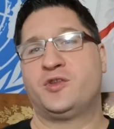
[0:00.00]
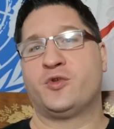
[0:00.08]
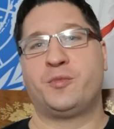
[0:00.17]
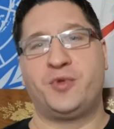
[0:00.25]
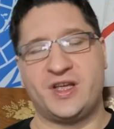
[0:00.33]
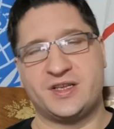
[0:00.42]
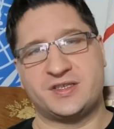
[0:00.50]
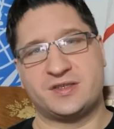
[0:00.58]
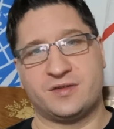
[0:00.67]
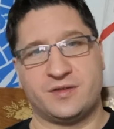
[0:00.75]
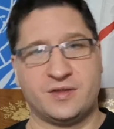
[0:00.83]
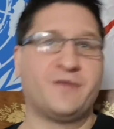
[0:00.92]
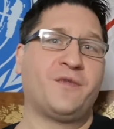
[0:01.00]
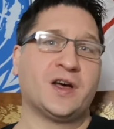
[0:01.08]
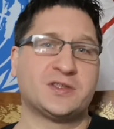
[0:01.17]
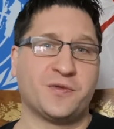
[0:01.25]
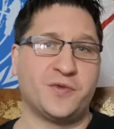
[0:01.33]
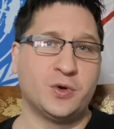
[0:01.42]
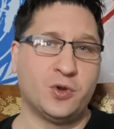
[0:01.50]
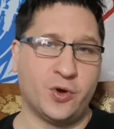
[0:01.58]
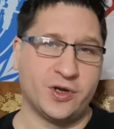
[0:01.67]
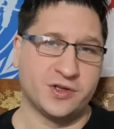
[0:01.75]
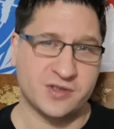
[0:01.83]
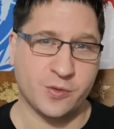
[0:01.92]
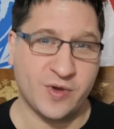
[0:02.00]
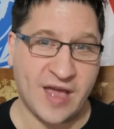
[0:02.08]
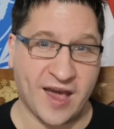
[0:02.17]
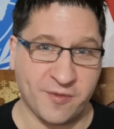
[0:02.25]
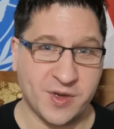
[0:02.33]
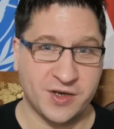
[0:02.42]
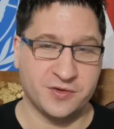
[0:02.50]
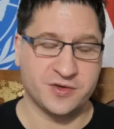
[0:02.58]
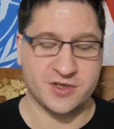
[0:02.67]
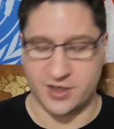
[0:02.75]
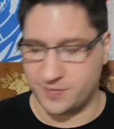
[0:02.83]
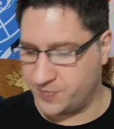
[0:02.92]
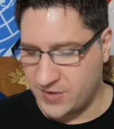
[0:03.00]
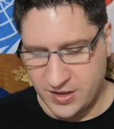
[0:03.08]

to replace the fossil fuel oils that we have been using.